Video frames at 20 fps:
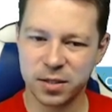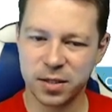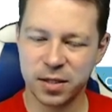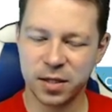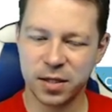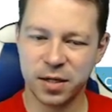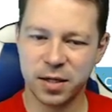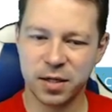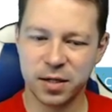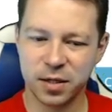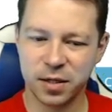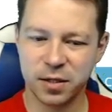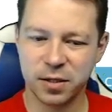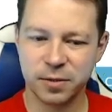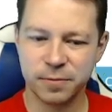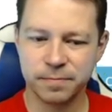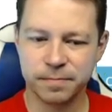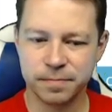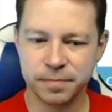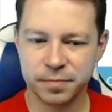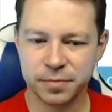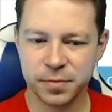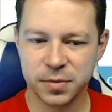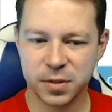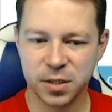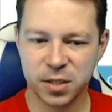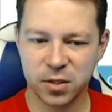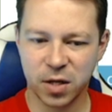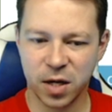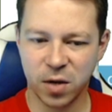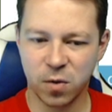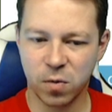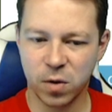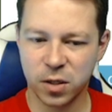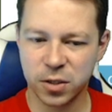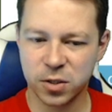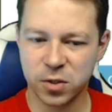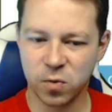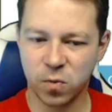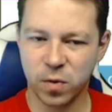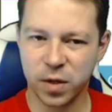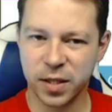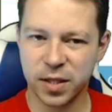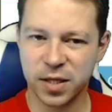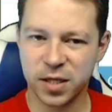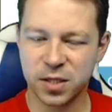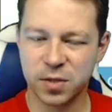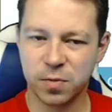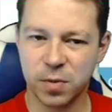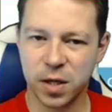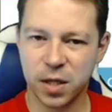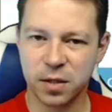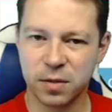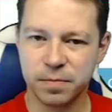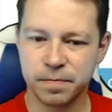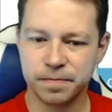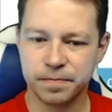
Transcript: in here. So I want to win this one.